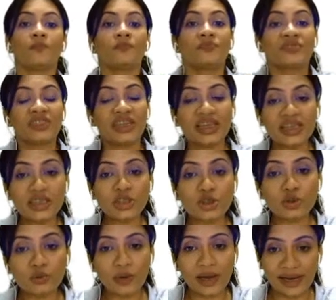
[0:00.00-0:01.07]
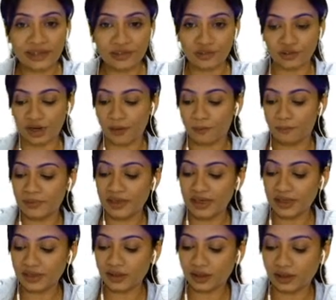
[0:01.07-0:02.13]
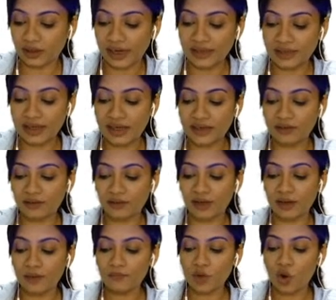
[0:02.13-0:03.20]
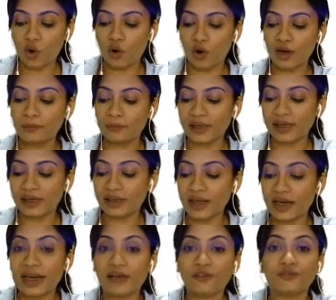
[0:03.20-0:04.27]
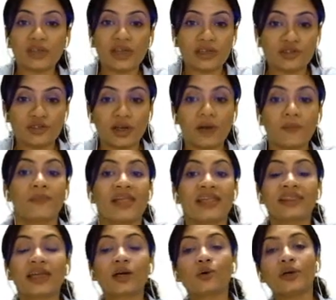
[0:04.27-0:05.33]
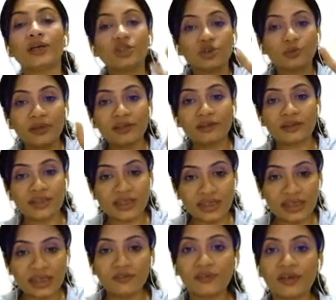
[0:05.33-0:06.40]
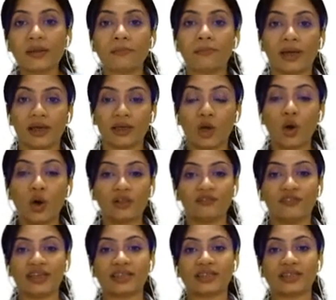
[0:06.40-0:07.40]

these two atria, be it the right atria or be it the left atria, they're going to be receiving blood always.